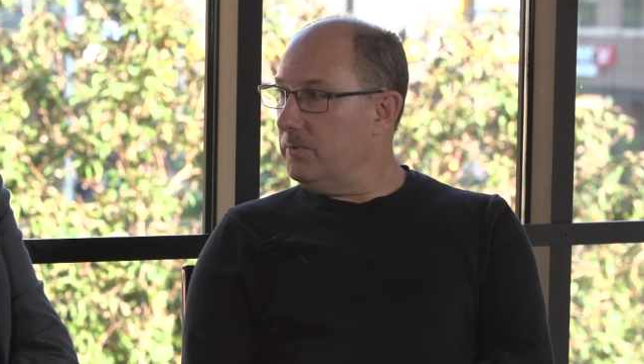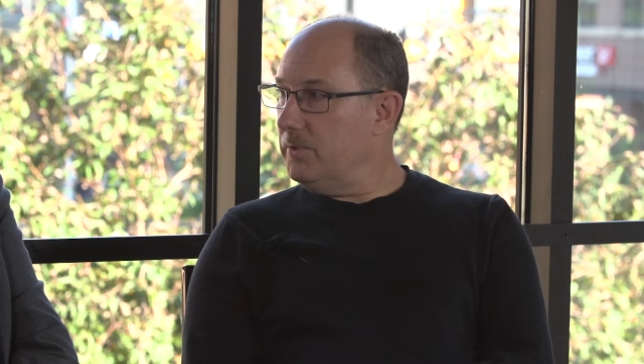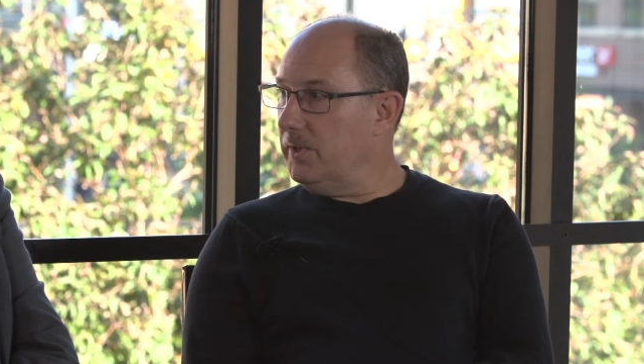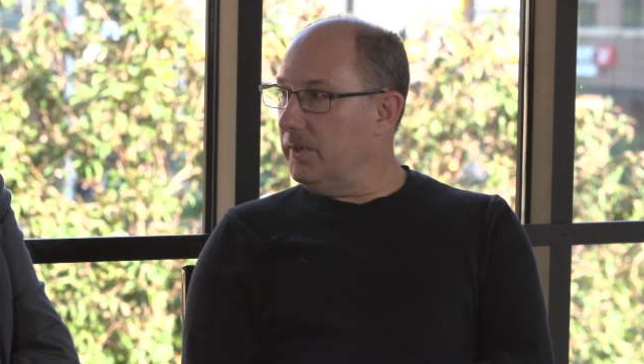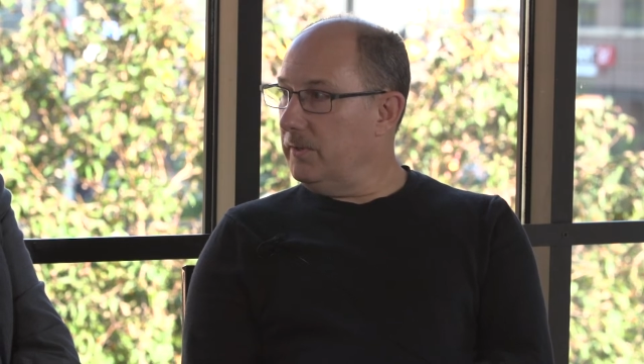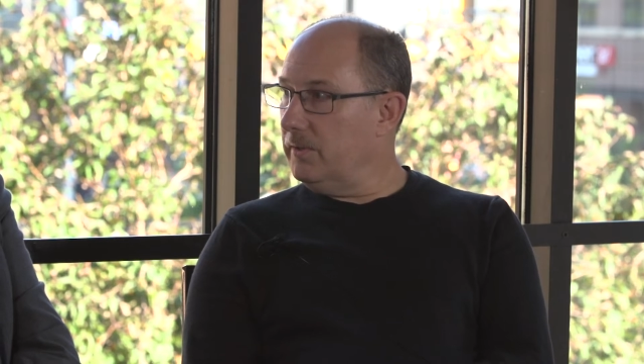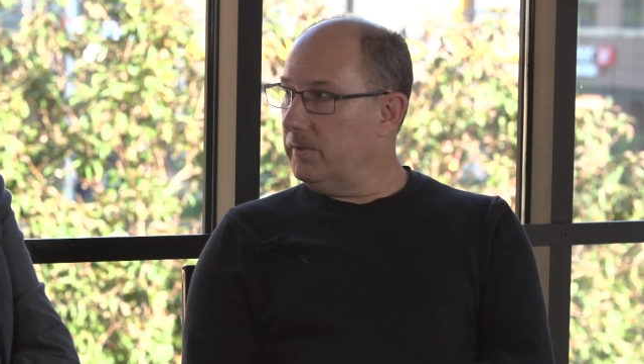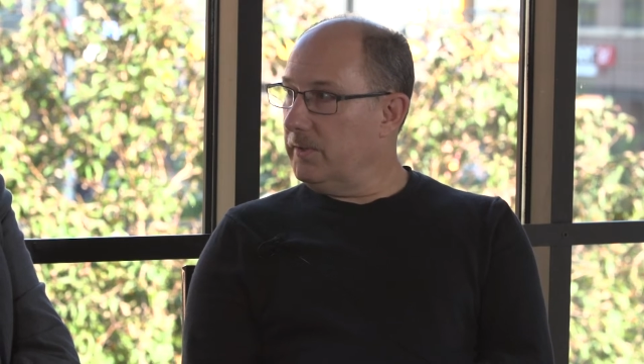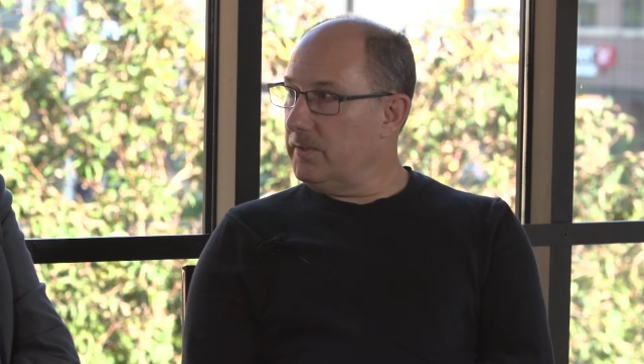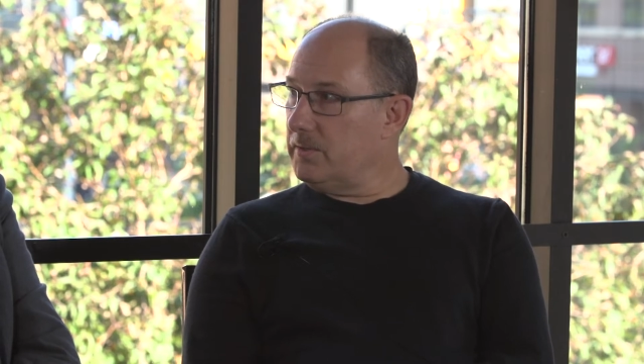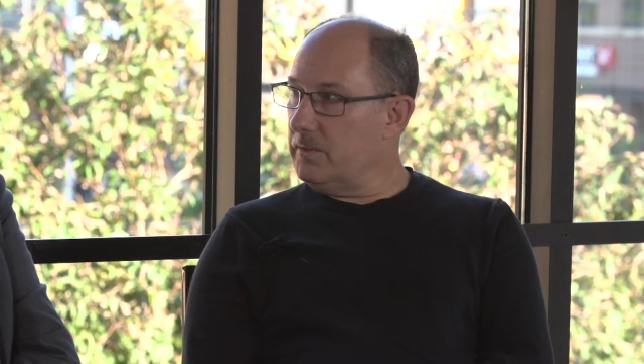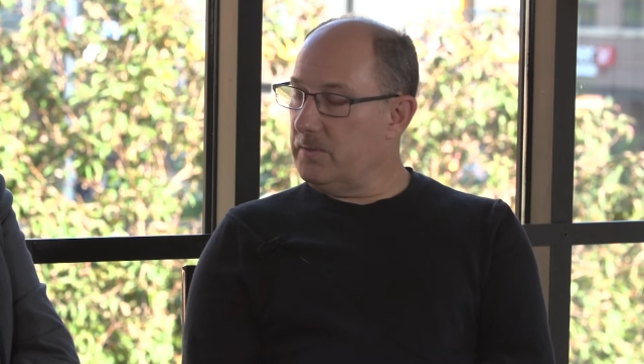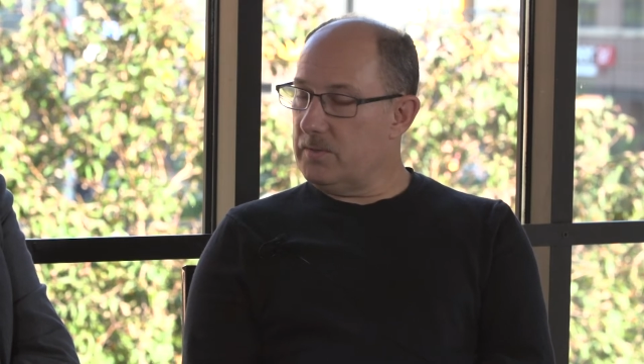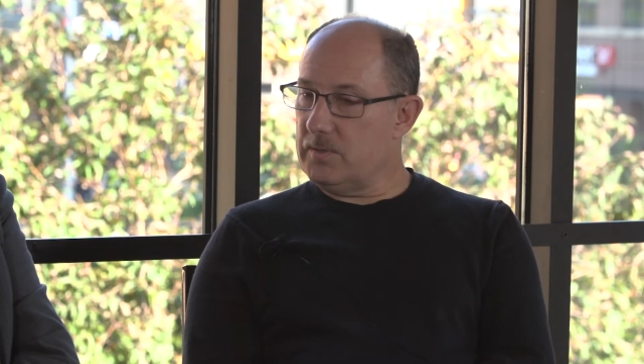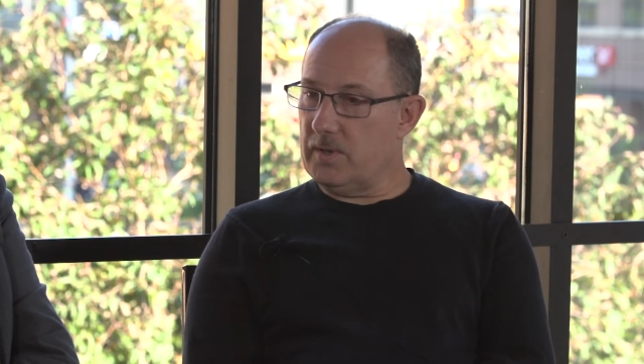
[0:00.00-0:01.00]
gene
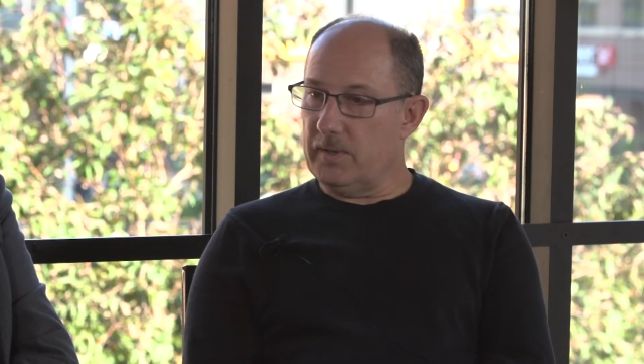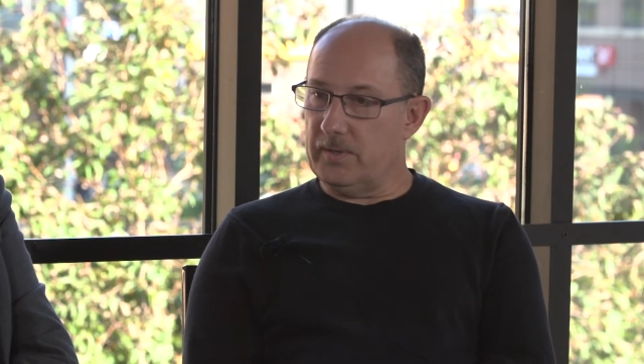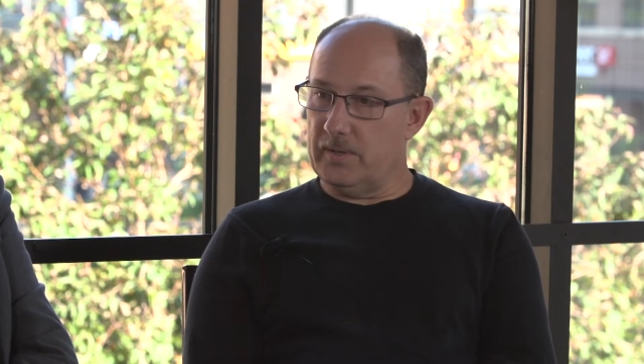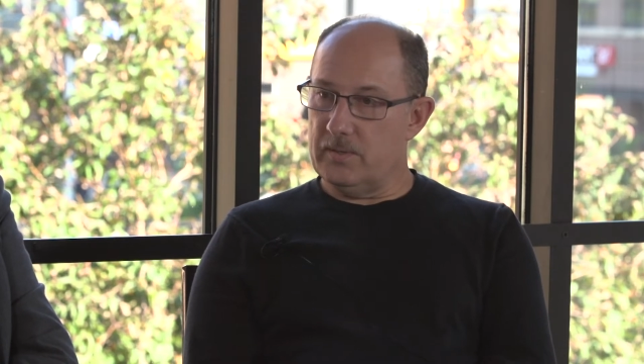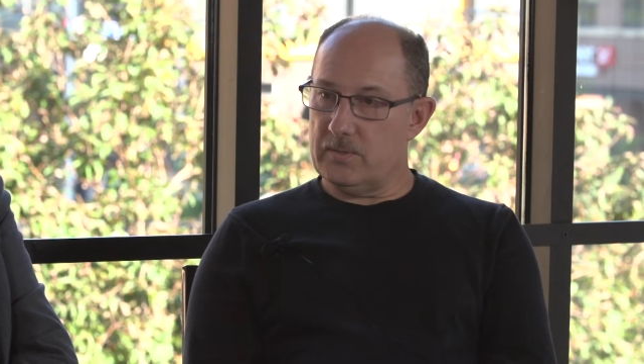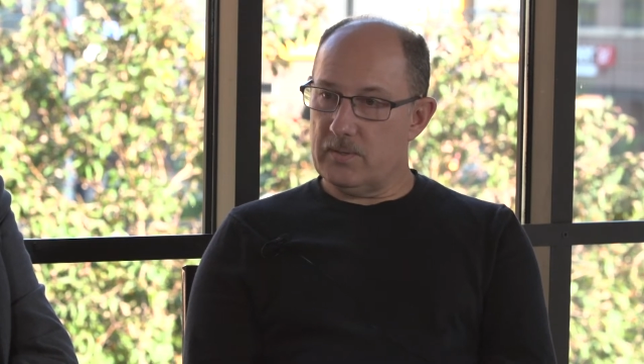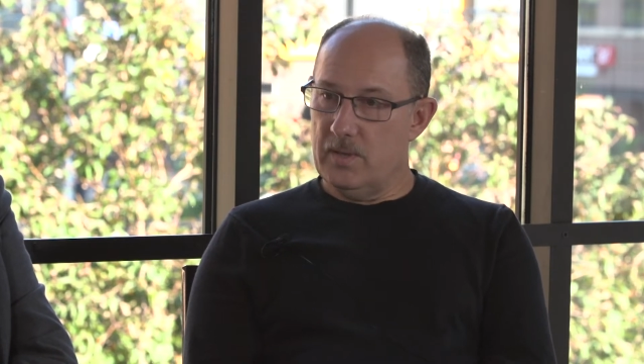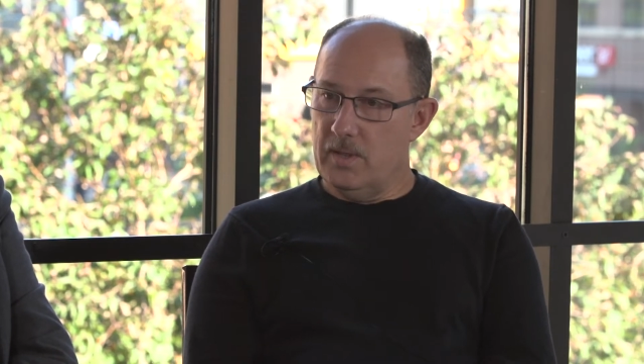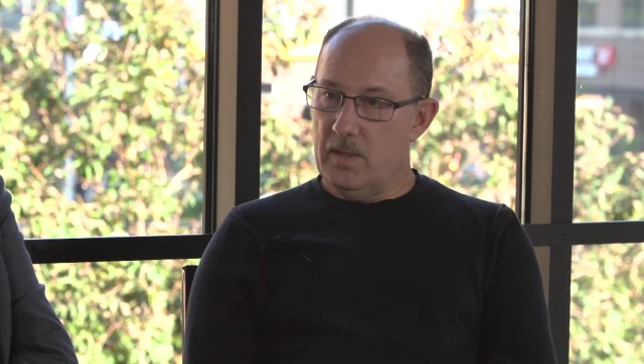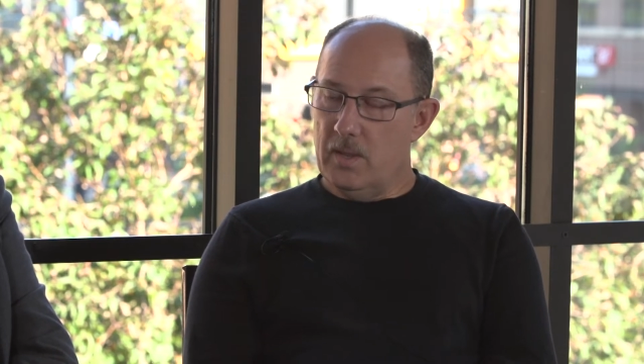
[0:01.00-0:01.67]
deletion studies.